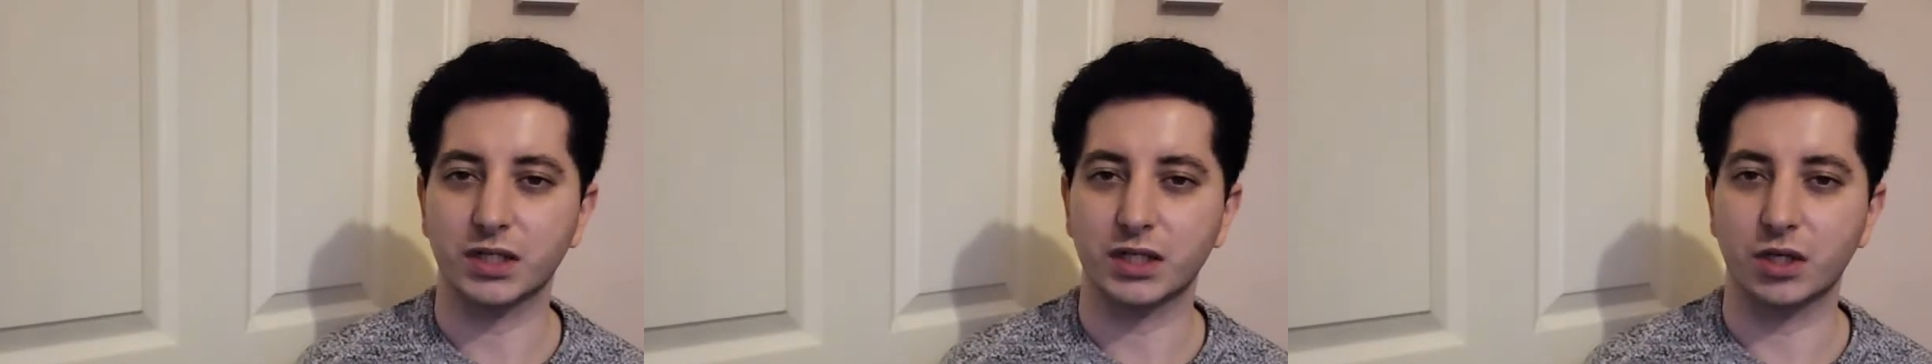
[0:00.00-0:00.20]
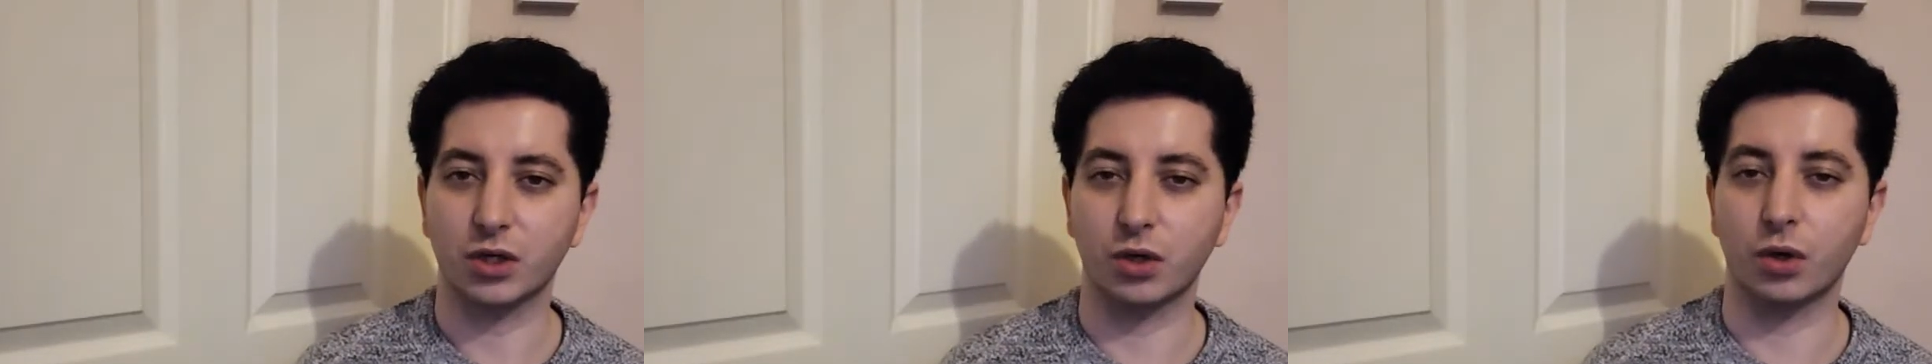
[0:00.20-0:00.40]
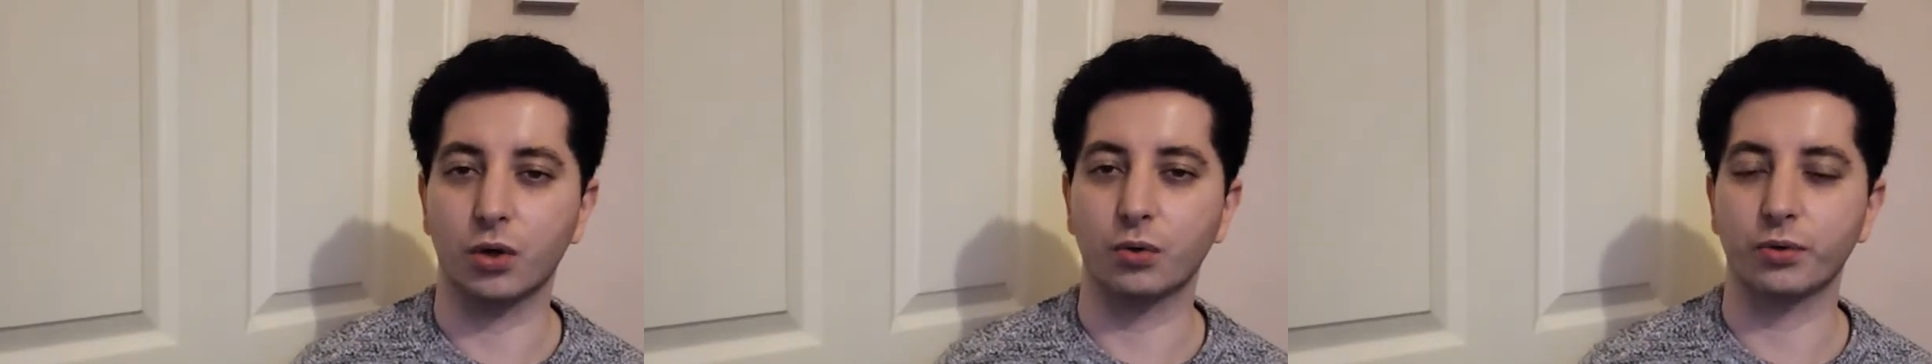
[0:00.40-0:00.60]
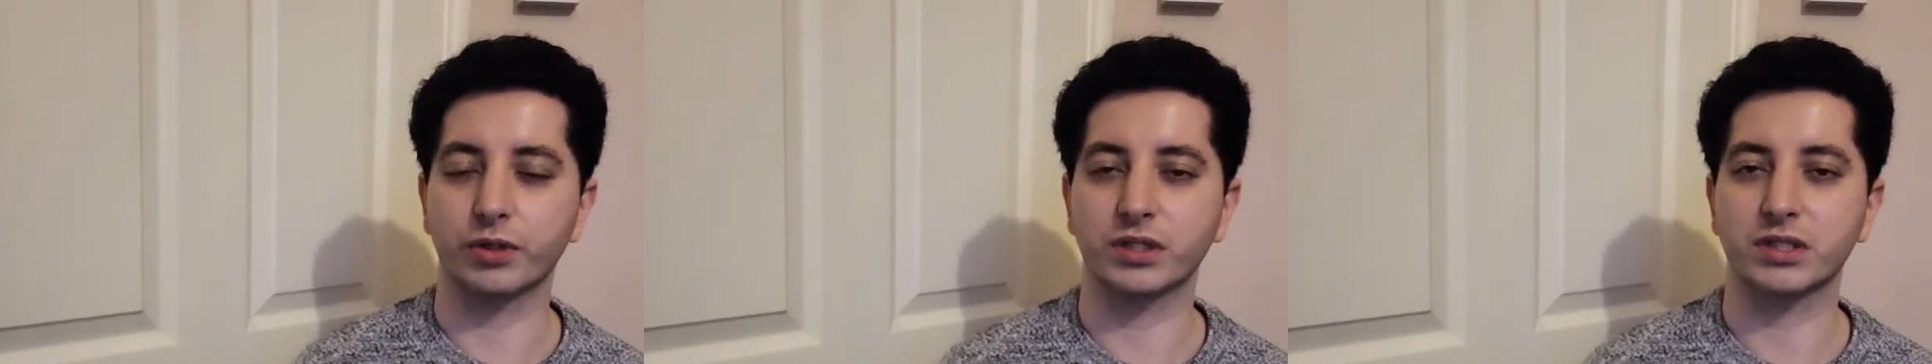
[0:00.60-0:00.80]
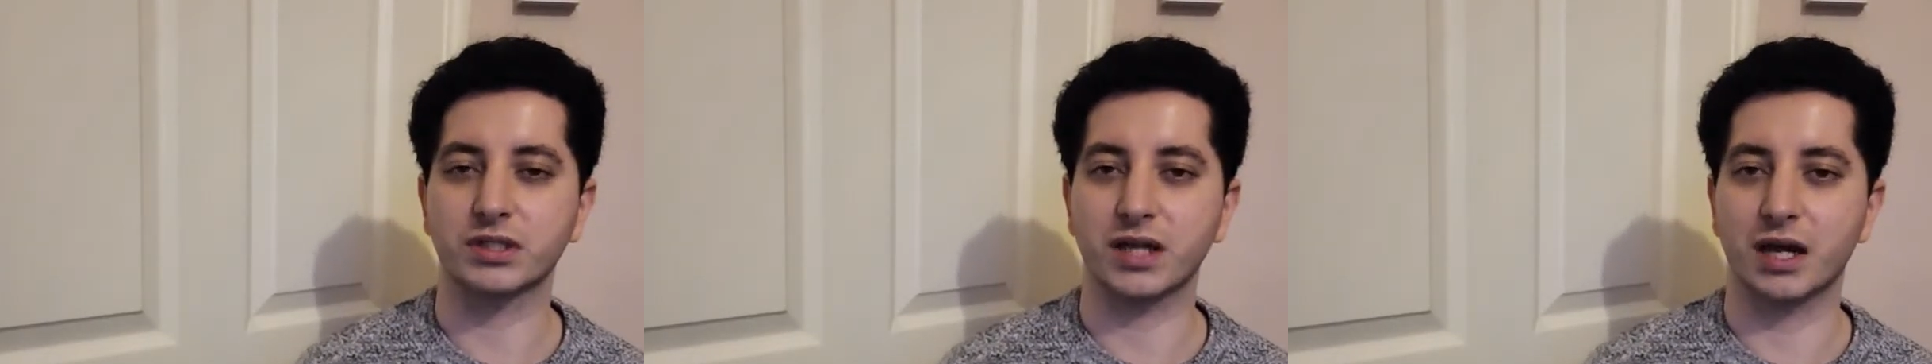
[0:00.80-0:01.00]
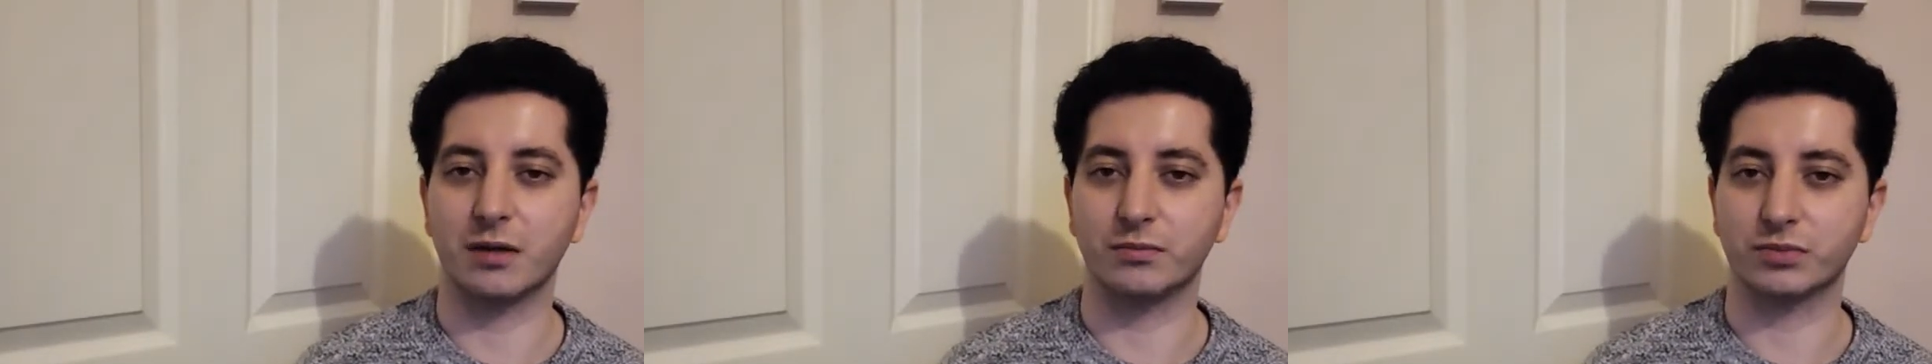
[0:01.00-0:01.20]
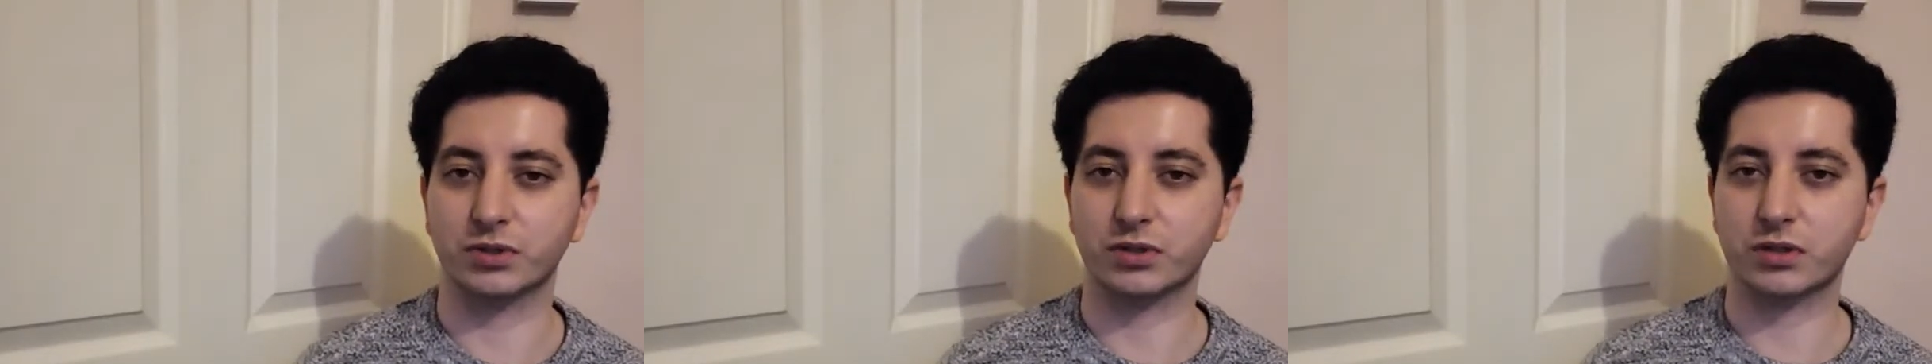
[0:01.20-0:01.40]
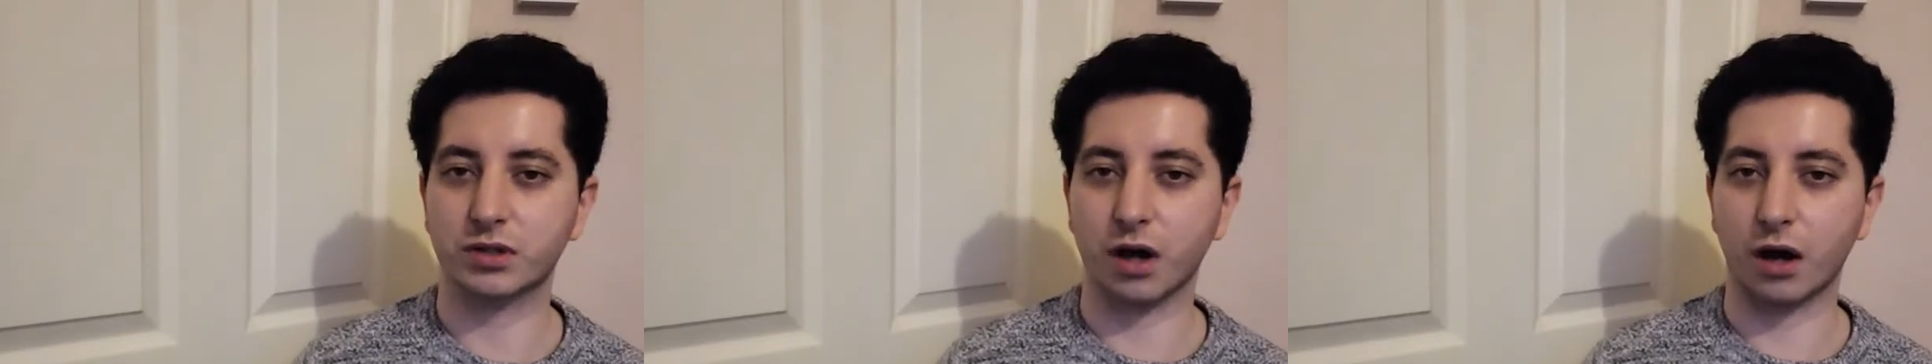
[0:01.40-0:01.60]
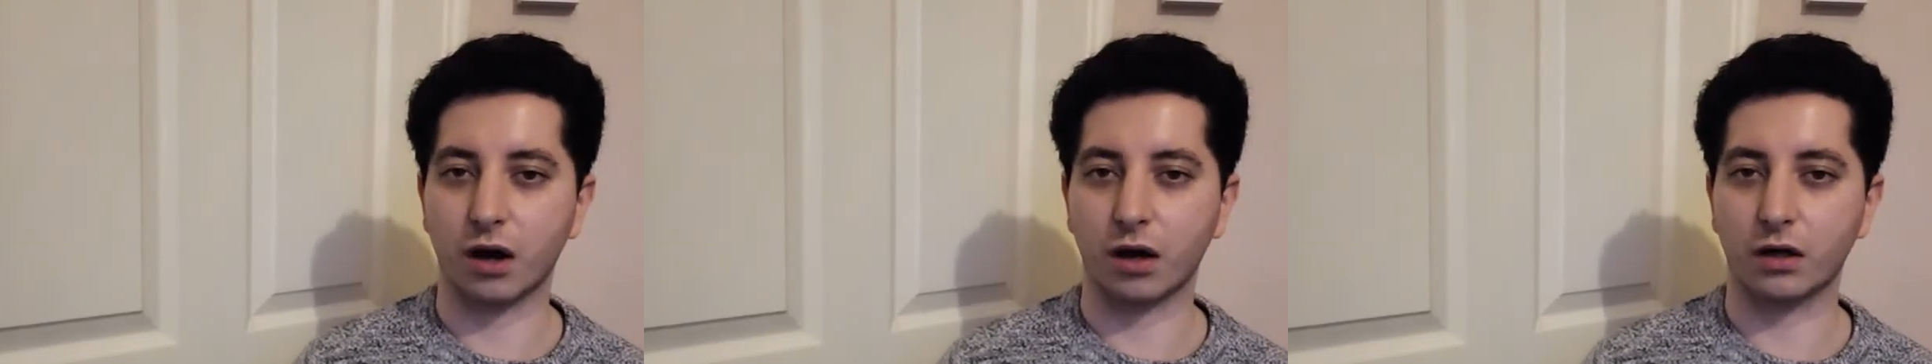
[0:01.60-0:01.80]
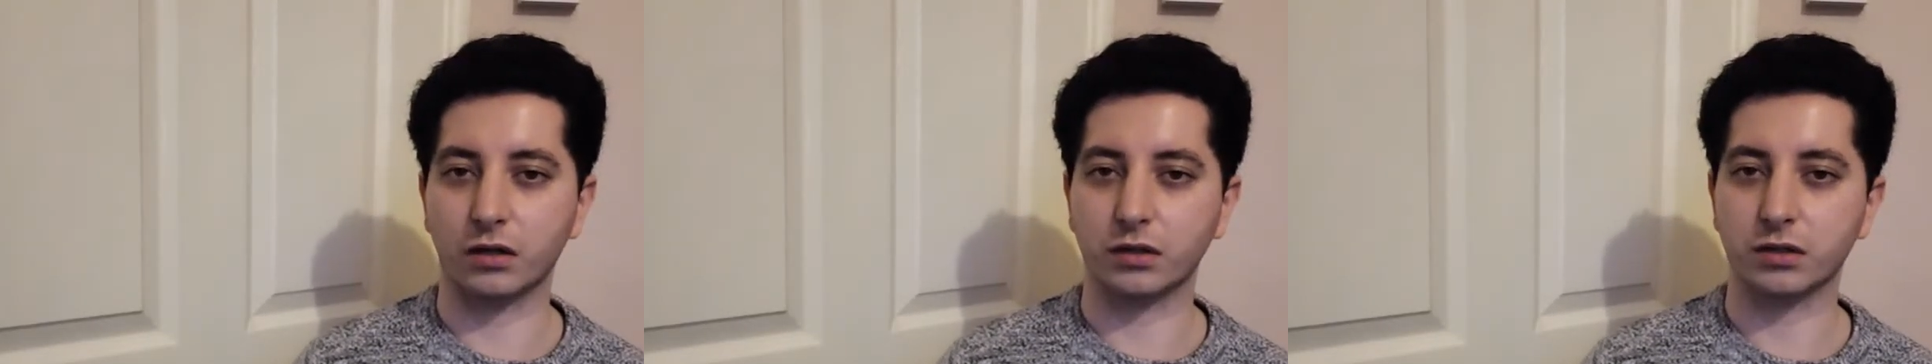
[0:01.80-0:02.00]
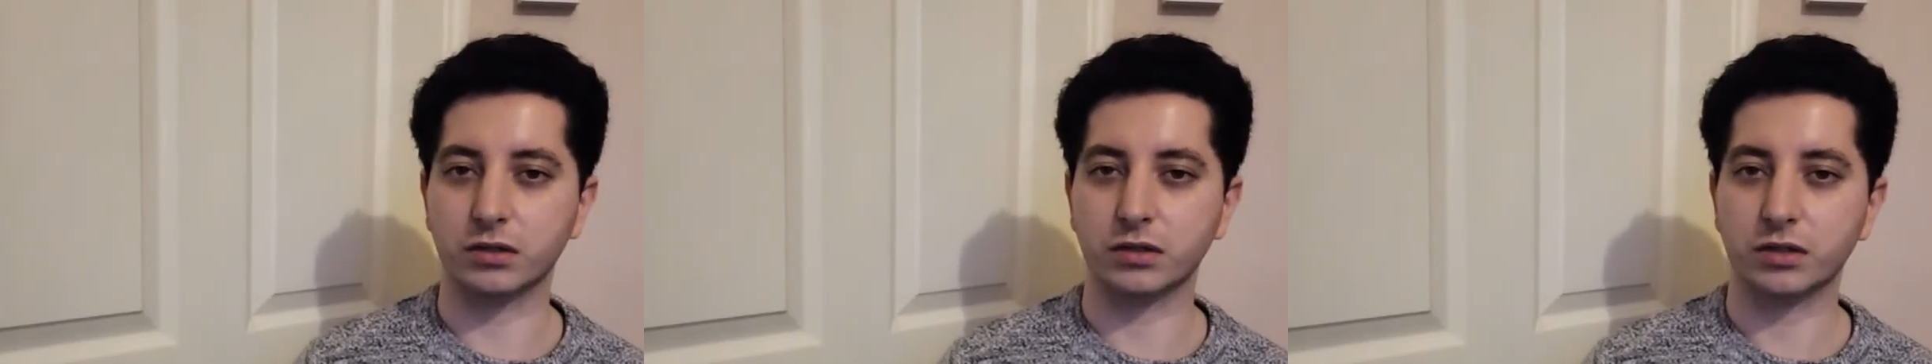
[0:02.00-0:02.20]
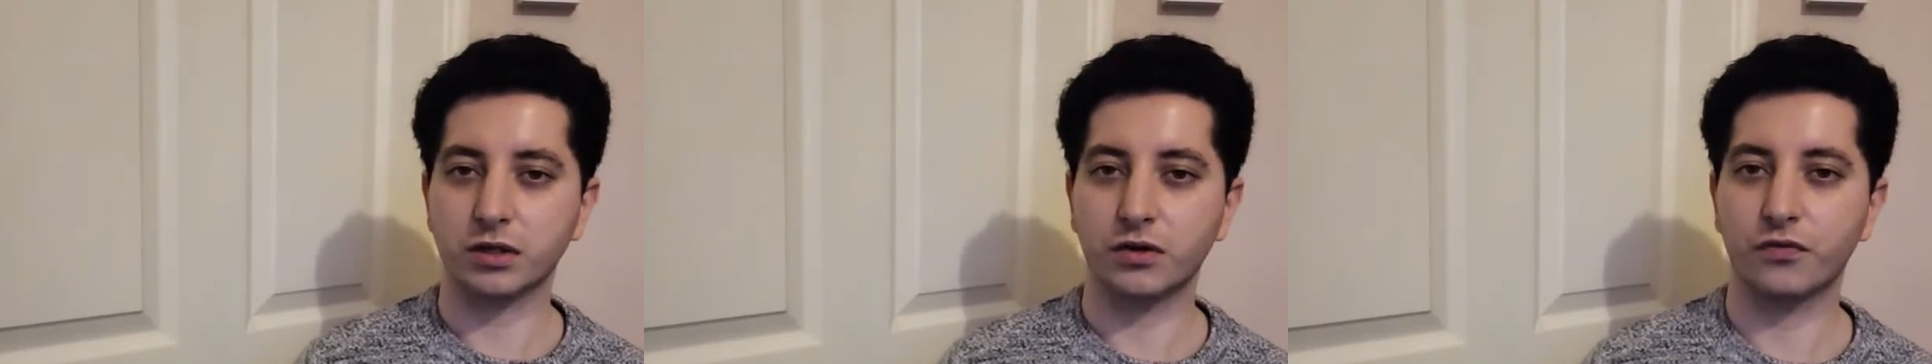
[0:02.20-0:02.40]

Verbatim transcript: Lauren Sam's guard